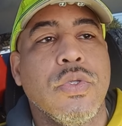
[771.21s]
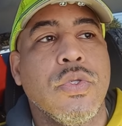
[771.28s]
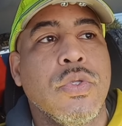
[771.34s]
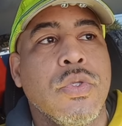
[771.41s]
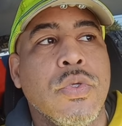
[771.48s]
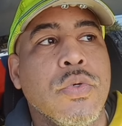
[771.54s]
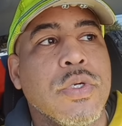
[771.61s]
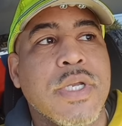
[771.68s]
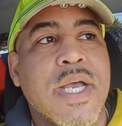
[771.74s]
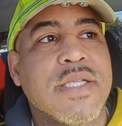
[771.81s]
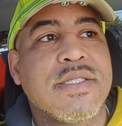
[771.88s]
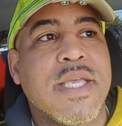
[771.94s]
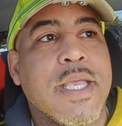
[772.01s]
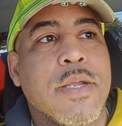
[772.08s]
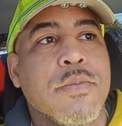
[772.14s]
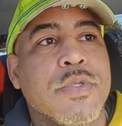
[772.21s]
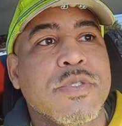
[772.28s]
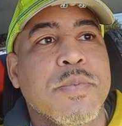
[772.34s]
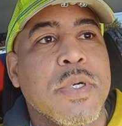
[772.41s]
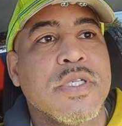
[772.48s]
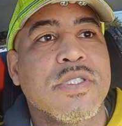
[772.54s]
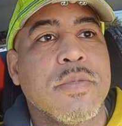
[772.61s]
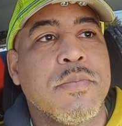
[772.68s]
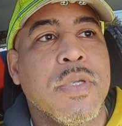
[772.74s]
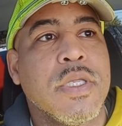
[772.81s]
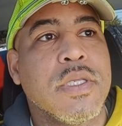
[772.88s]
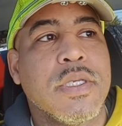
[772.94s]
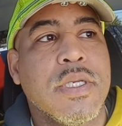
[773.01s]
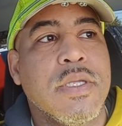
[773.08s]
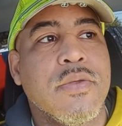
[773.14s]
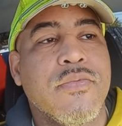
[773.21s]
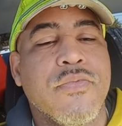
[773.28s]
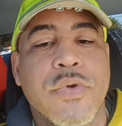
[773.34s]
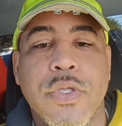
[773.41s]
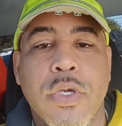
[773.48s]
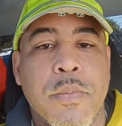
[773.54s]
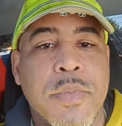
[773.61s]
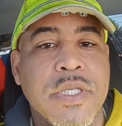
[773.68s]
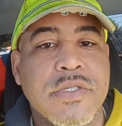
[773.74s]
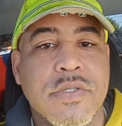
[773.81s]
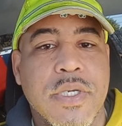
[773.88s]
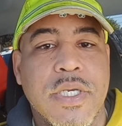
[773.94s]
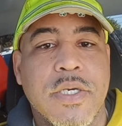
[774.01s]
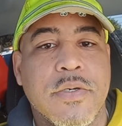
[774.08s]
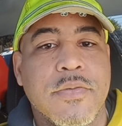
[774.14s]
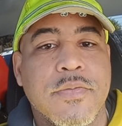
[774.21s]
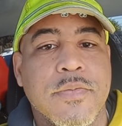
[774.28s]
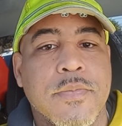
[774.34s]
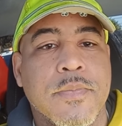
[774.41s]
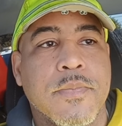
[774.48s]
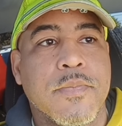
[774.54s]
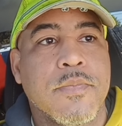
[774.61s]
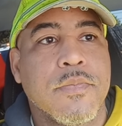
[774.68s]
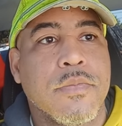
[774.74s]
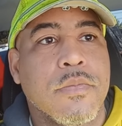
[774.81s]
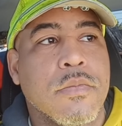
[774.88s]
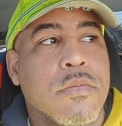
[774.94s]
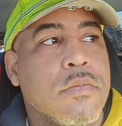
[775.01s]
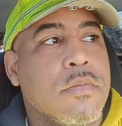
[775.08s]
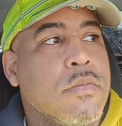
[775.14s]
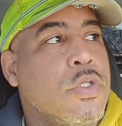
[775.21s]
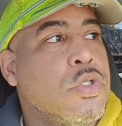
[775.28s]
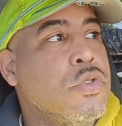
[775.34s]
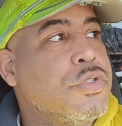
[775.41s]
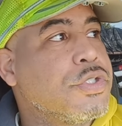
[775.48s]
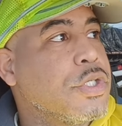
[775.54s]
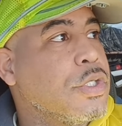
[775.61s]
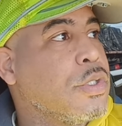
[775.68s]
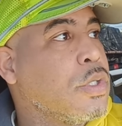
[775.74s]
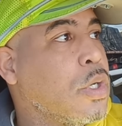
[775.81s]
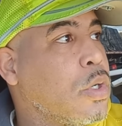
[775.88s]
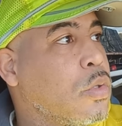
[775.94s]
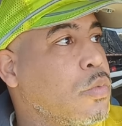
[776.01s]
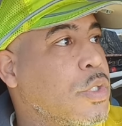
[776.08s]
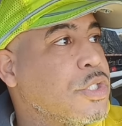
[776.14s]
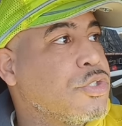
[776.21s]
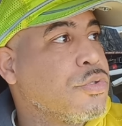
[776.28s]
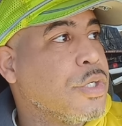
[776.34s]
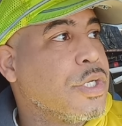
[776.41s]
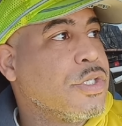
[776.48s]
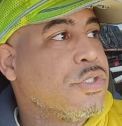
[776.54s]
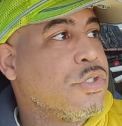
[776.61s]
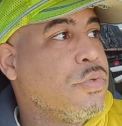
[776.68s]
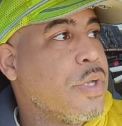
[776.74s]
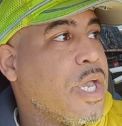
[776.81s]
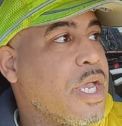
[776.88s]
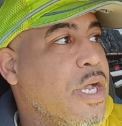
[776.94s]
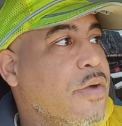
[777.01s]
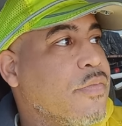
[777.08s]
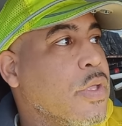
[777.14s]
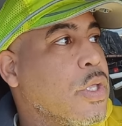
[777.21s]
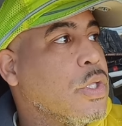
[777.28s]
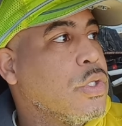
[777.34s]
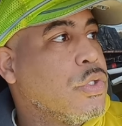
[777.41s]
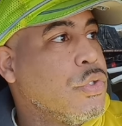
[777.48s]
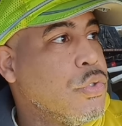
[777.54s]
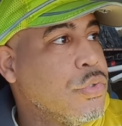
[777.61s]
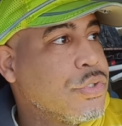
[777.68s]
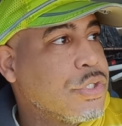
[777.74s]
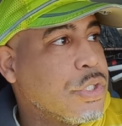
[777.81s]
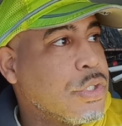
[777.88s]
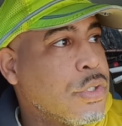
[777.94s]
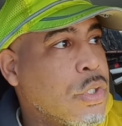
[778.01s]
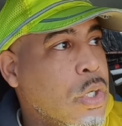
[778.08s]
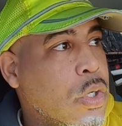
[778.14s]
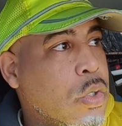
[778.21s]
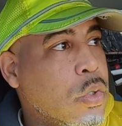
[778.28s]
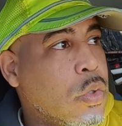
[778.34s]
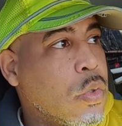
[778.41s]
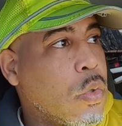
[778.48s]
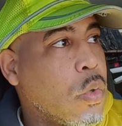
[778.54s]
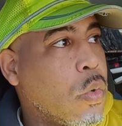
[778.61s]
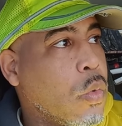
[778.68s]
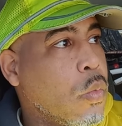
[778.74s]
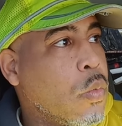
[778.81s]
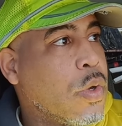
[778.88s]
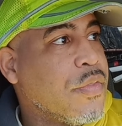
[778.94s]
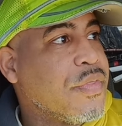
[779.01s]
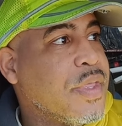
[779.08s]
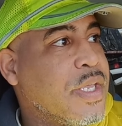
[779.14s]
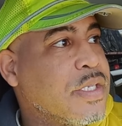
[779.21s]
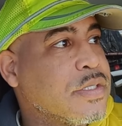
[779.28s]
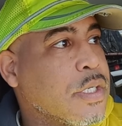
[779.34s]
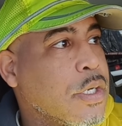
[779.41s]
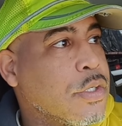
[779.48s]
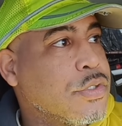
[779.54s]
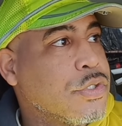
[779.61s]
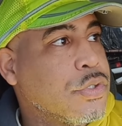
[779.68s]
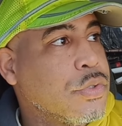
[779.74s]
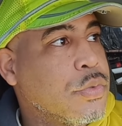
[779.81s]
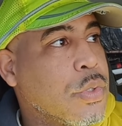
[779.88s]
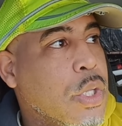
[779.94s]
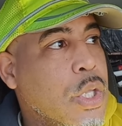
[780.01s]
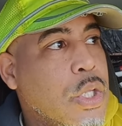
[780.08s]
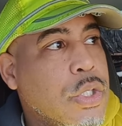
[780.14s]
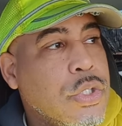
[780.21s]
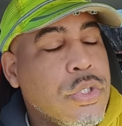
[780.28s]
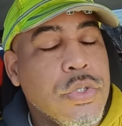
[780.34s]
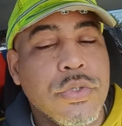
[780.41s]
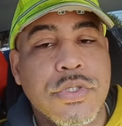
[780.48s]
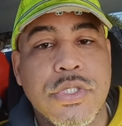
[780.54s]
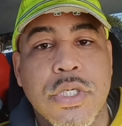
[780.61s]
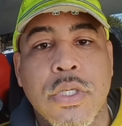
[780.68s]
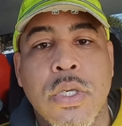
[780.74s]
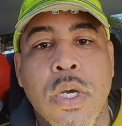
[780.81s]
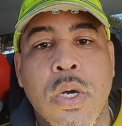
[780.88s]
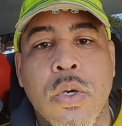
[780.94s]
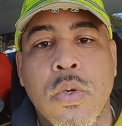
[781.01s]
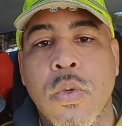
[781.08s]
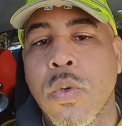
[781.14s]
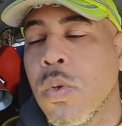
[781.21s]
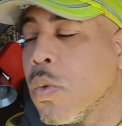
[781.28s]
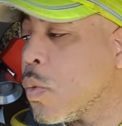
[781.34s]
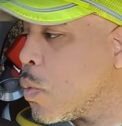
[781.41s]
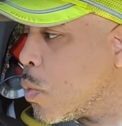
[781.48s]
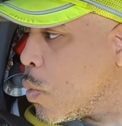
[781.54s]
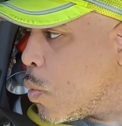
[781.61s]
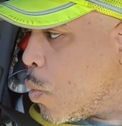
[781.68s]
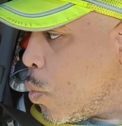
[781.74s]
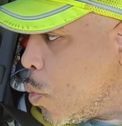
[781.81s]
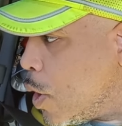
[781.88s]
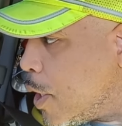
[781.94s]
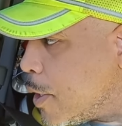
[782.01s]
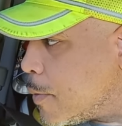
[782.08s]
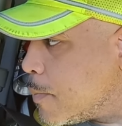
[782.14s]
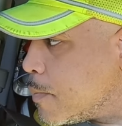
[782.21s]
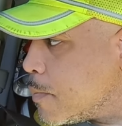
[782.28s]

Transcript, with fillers: you are not taking responsibility for your mental health. You should know what triggers you have. You should know what things hurt you. You should know what